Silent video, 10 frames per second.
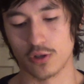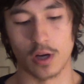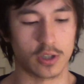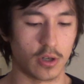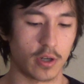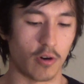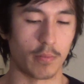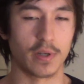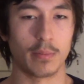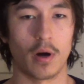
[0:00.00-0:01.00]
shot shooting
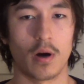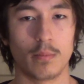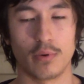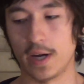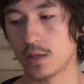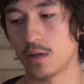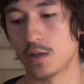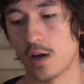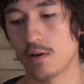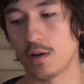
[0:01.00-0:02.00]
or b-ball
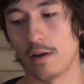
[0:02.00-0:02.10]
breakdown.